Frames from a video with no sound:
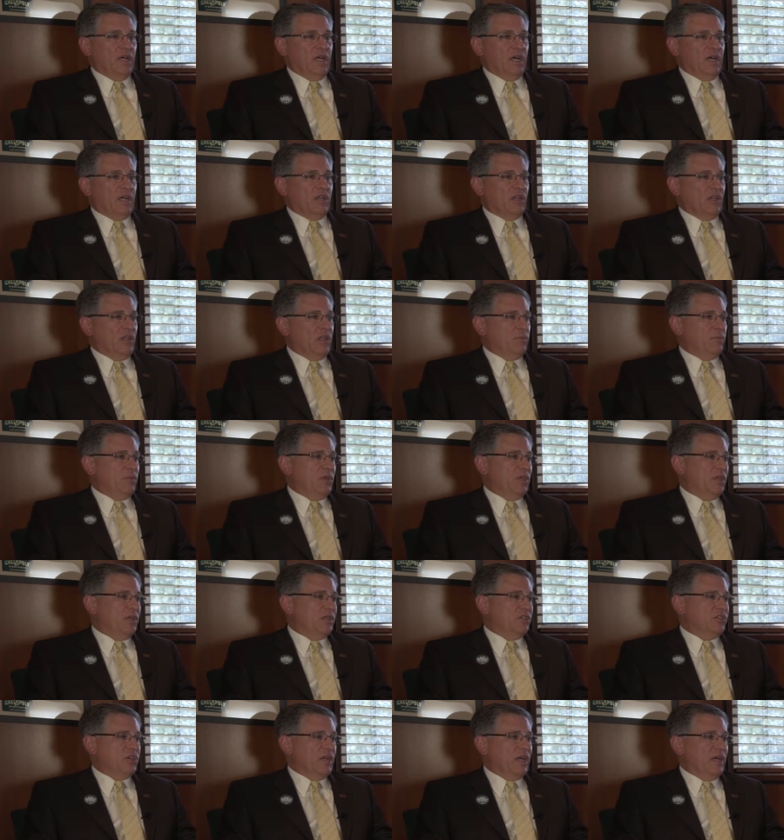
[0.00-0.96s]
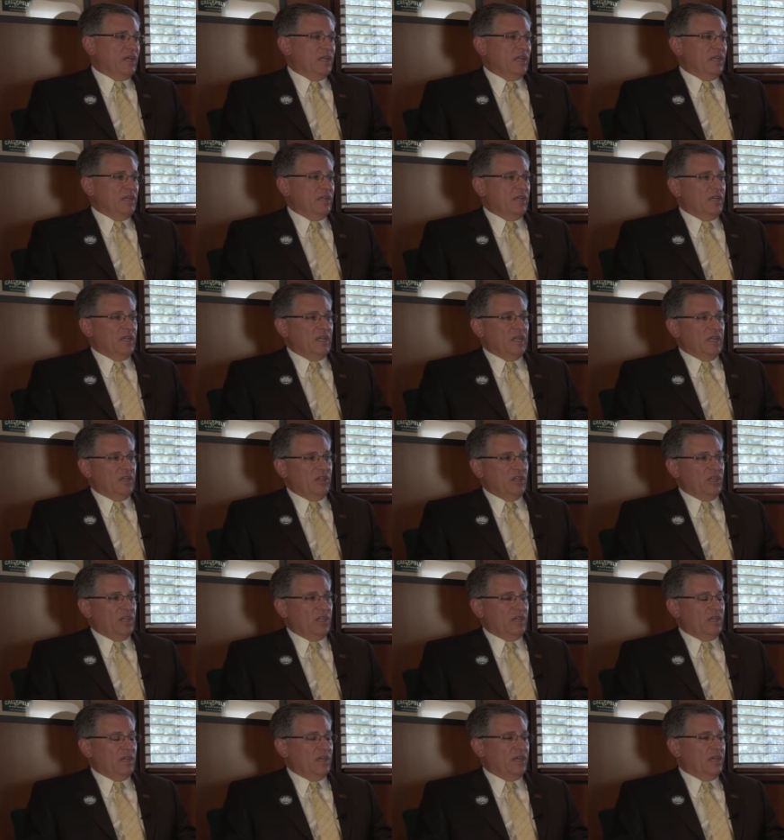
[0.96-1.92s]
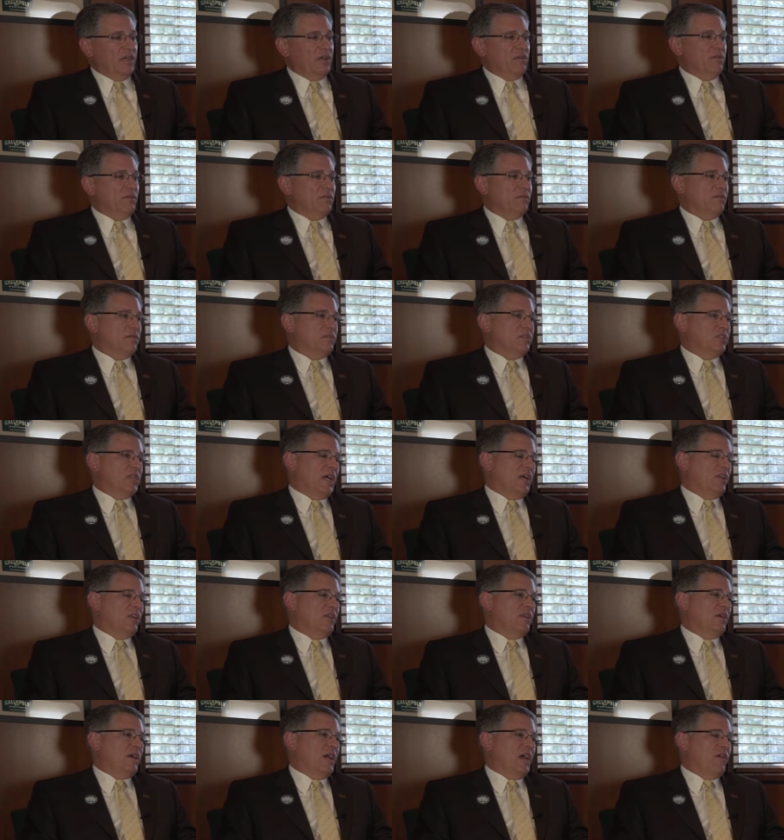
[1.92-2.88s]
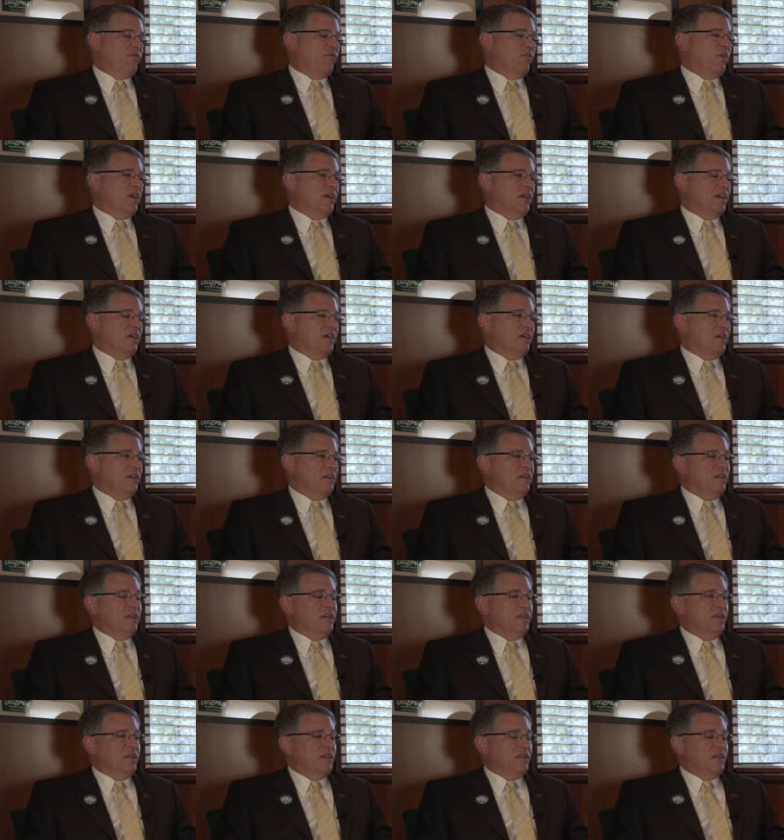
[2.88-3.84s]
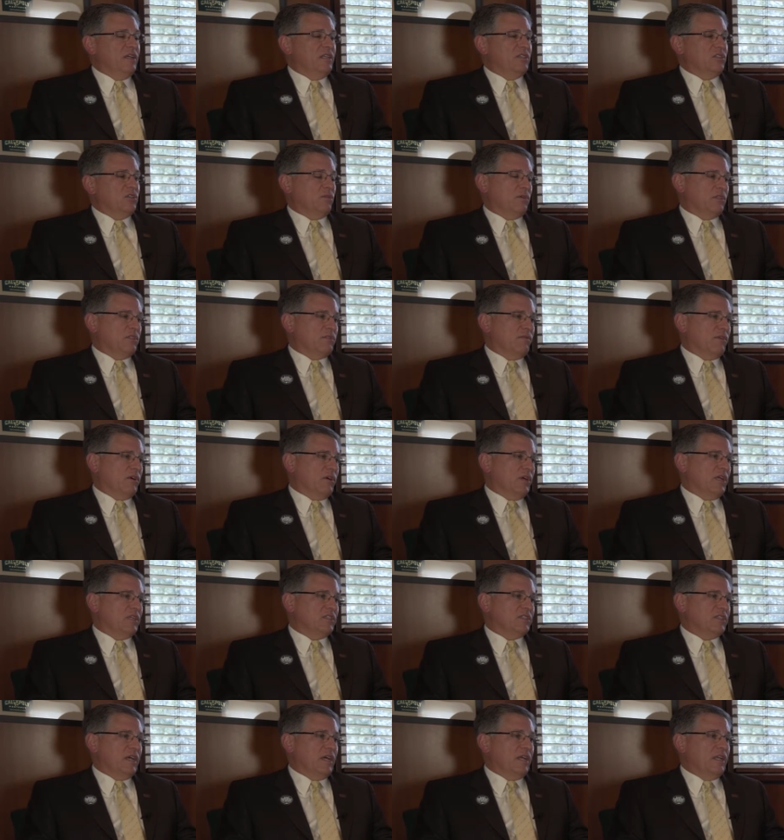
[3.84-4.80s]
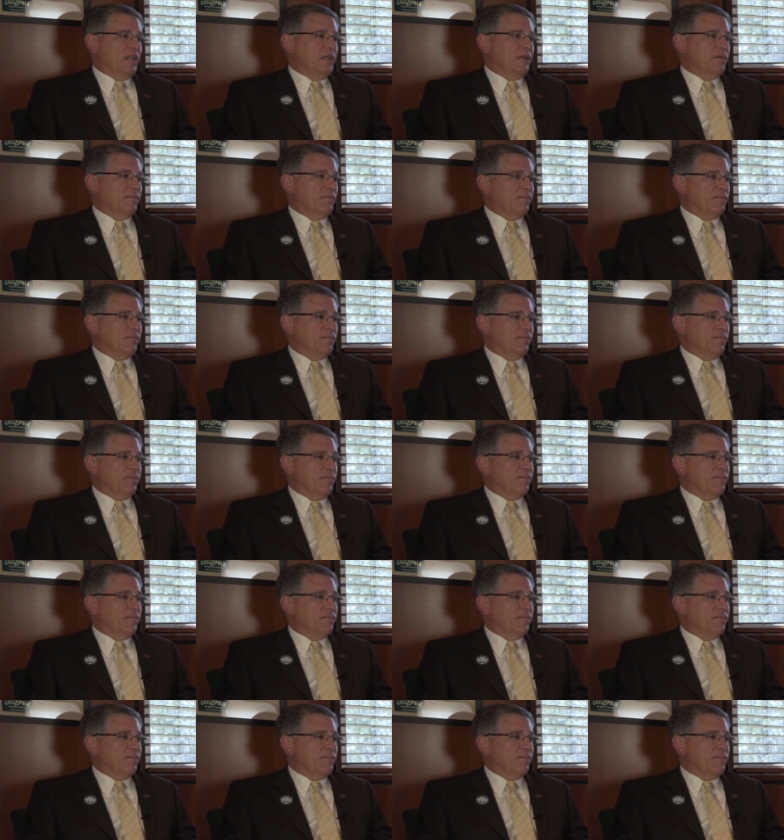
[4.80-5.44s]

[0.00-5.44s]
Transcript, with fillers: uh, Colombia, China, India, South Africa, and so it's very exciting.